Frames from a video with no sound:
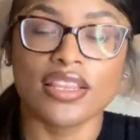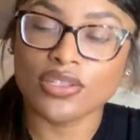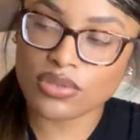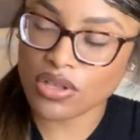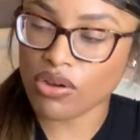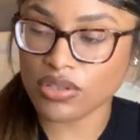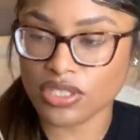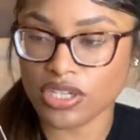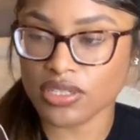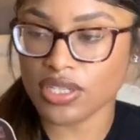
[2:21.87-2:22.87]
This was the
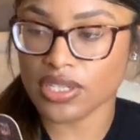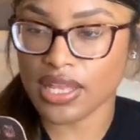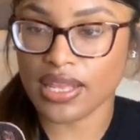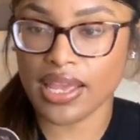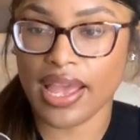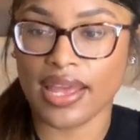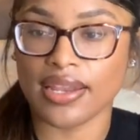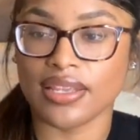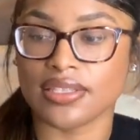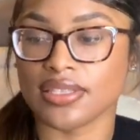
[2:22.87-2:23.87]
only jersey that they had
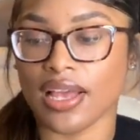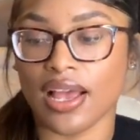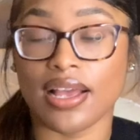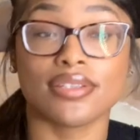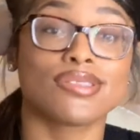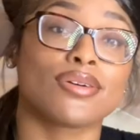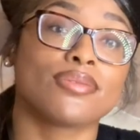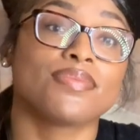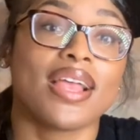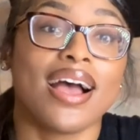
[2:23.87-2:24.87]
in his size,
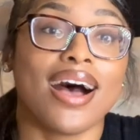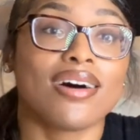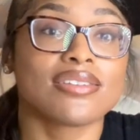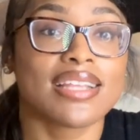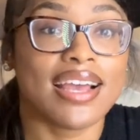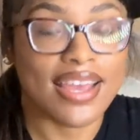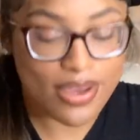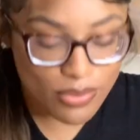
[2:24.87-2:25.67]
so I was like, hey,